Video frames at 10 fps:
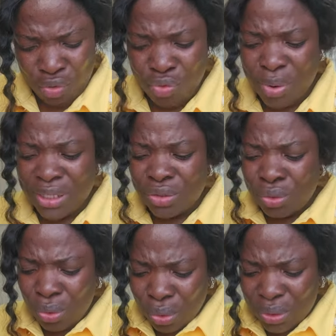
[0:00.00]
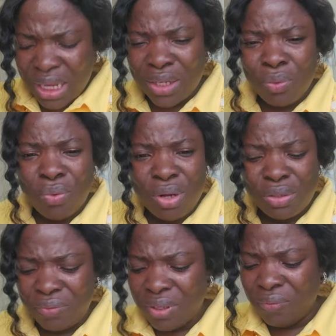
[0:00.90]
we were told that the works
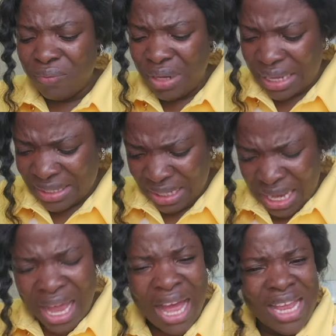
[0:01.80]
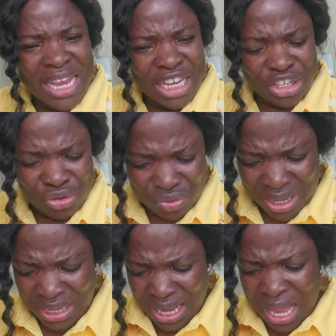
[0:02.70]
of the flesh are hatred,
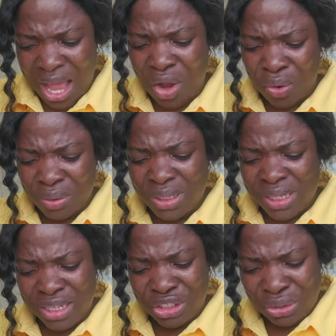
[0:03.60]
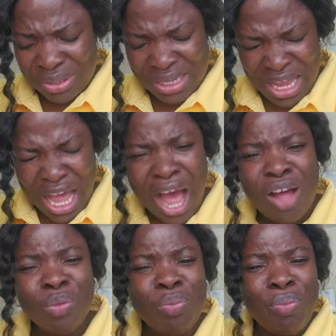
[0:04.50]
are contentions,
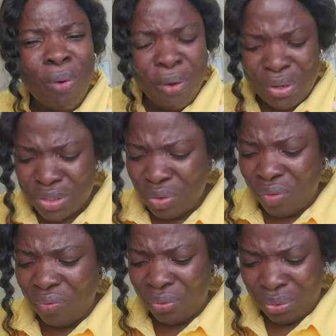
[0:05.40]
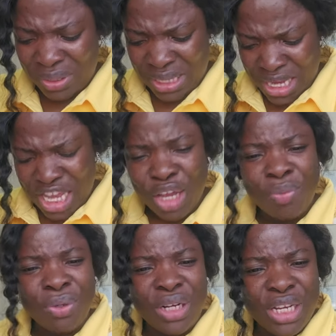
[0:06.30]
outbursts of wrath,
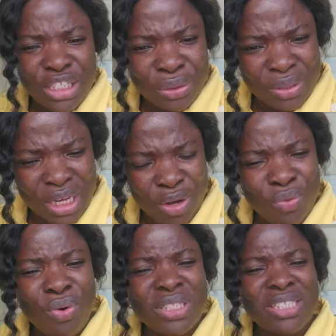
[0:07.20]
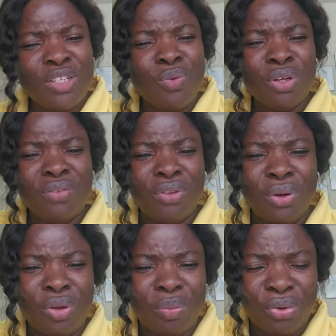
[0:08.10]
emulations. What is the word of the
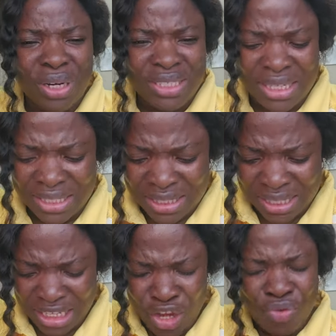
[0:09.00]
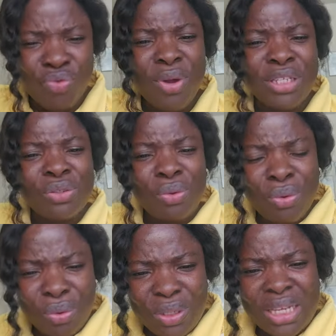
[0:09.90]
Lord, brothers and sisters? sisters, we were
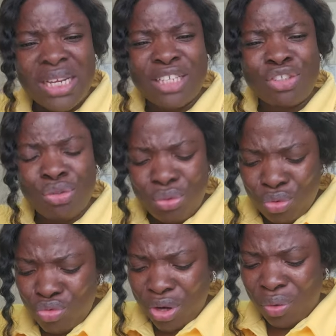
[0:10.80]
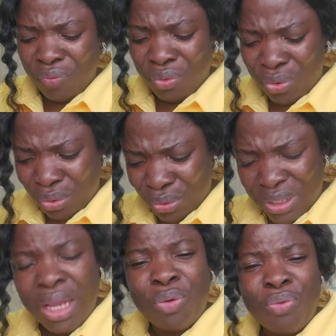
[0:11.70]
told that as children of God,
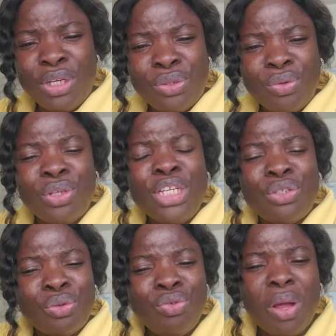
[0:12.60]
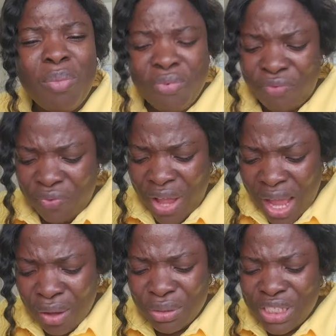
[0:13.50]
we should it should not be
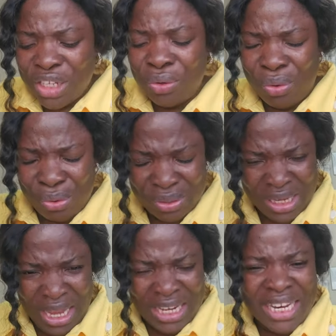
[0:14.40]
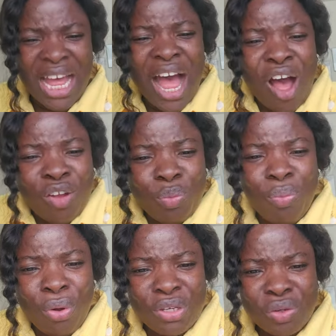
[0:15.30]
found in us the
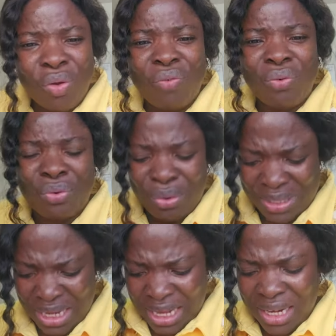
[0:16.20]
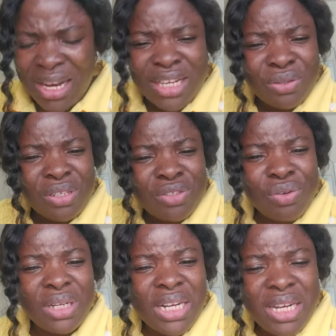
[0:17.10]
outburst of wrath. Let us
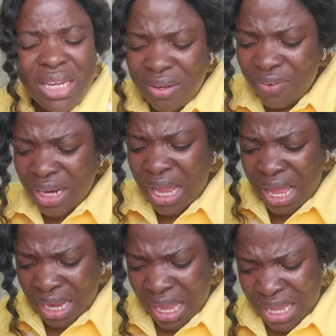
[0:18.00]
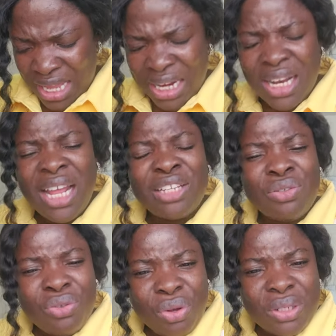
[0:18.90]
not live in anger. Let
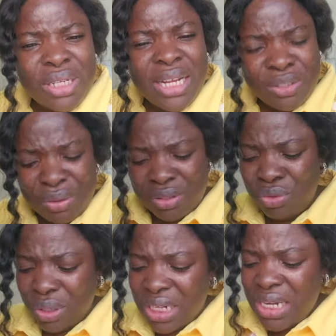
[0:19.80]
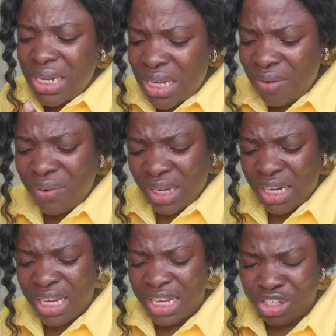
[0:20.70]
not let us not live in
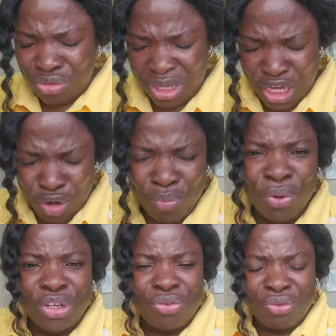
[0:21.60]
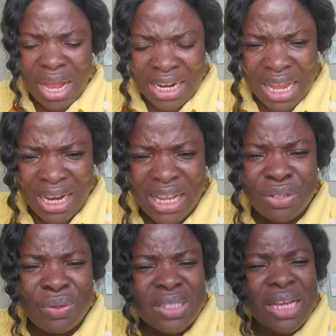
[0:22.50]
hatred, but rather let
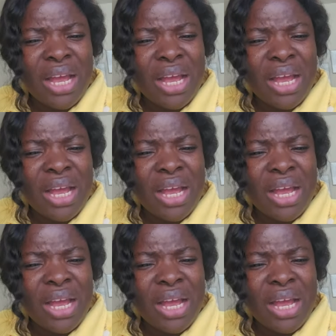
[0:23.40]
us